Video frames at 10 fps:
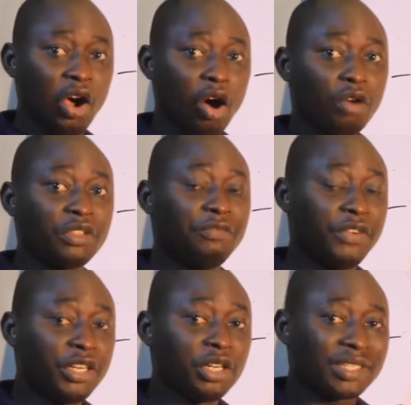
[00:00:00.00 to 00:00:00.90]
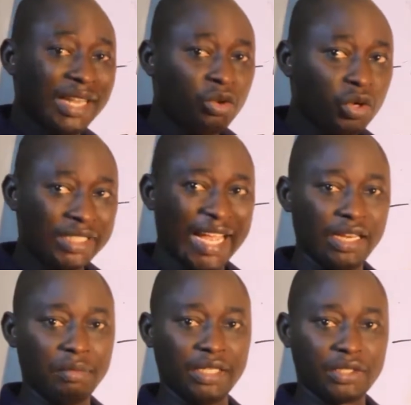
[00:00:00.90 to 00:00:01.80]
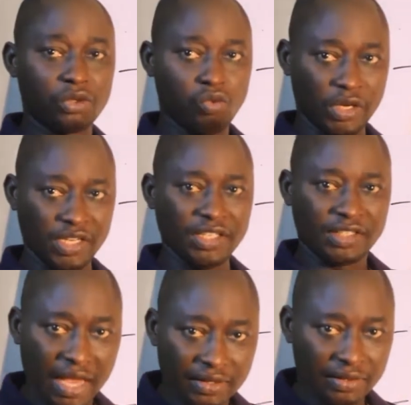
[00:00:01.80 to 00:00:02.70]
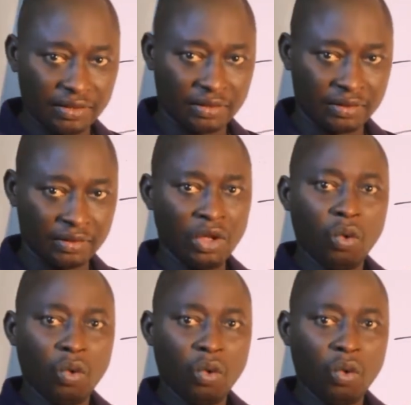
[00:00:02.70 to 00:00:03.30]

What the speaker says: of the various language elements within the texts.